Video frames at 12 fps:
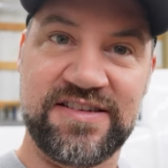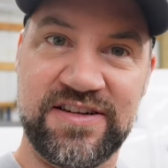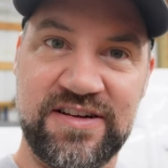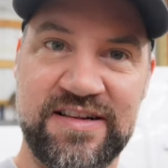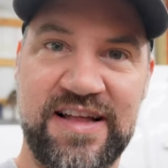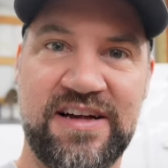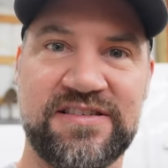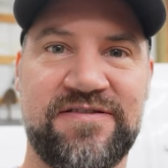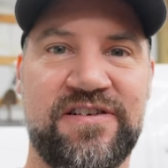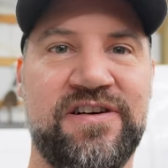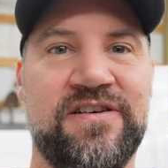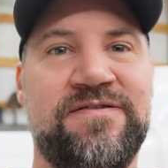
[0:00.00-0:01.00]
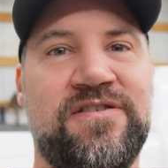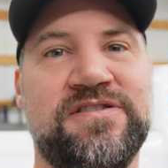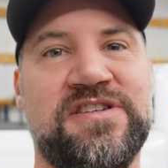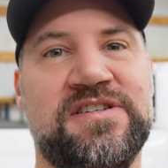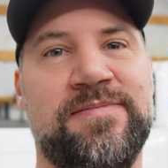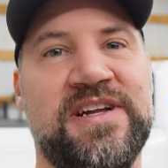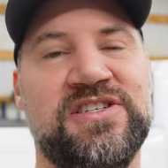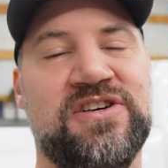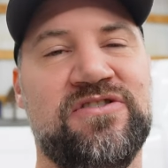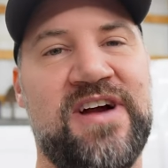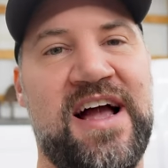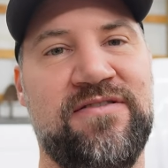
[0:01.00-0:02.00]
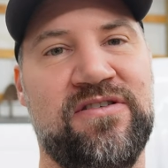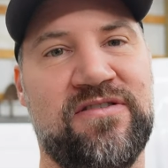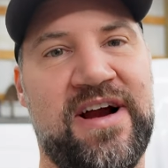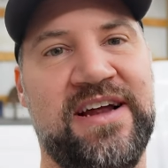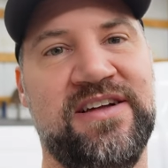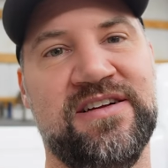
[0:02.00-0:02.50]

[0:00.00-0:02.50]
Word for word: still allows for your full suspension travel, right?